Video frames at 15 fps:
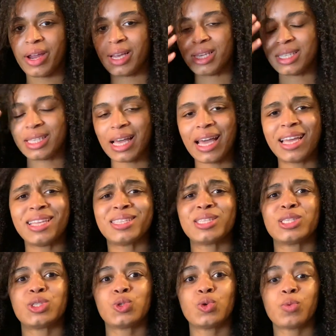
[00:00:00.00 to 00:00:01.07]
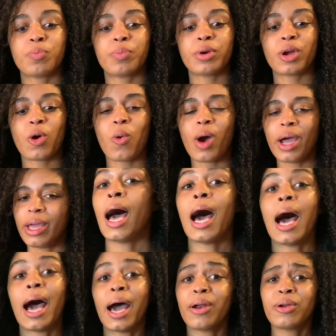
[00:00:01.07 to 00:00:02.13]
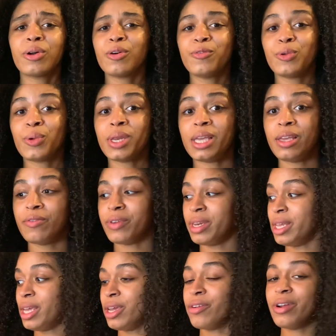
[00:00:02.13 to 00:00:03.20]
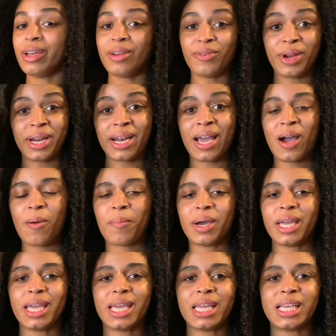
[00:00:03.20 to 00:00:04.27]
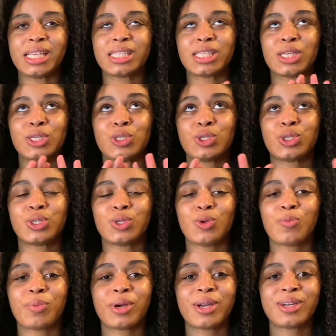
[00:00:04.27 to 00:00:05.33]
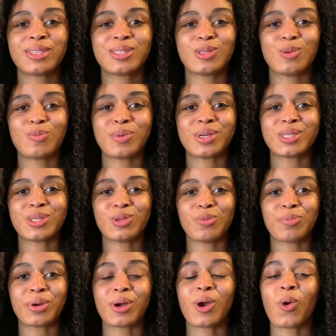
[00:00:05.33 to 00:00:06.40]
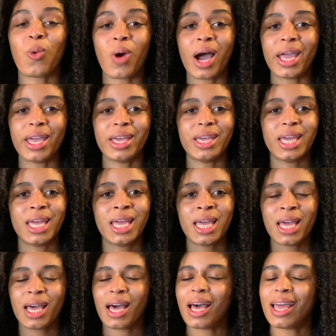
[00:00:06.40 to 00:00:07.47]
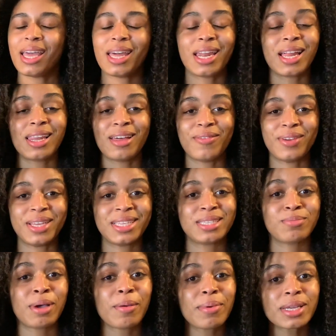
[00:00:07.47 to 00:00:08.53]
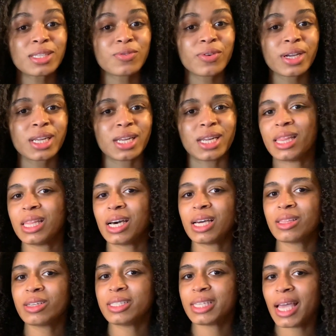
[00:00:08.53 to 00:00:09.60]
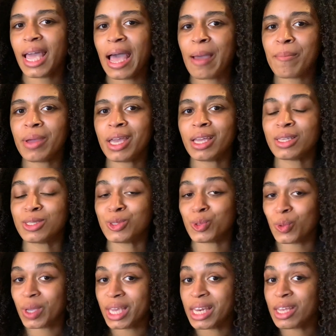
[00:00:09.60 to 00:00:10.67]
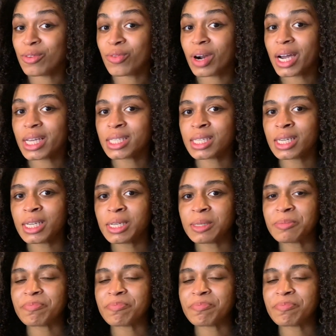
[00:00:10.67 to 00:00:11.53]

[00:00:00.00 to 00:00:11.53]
is that it's super quiet. I don't know if you can even hear it right now, but it is super, super, super quiet. And I love it. It's my best friend. The other day I made zucchini fries in it.